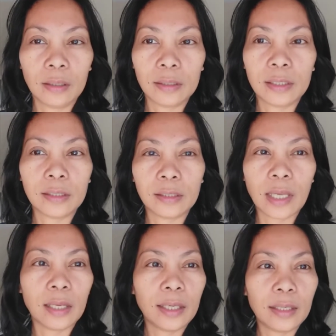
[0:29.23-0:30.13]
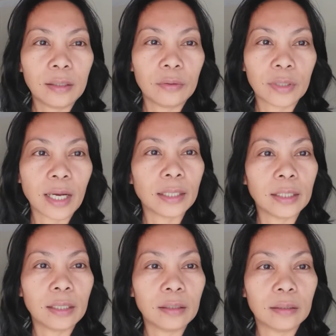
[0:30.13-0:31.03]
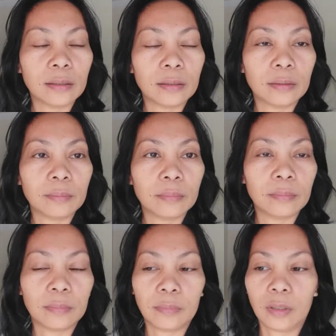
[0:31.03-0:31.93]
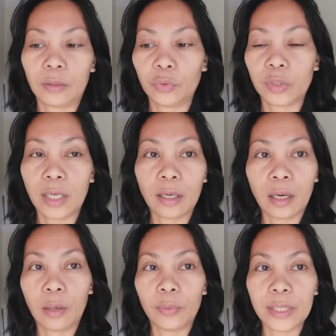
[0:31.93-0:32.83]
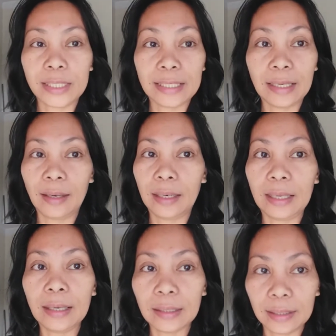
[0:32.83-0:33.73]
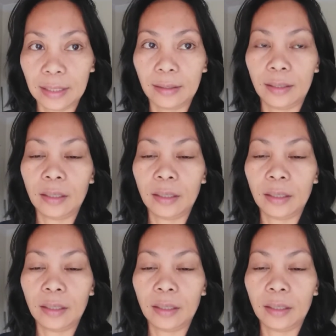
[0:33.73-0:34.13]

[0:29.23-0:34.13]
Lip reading: selling or cutting how to say cow is illegal here.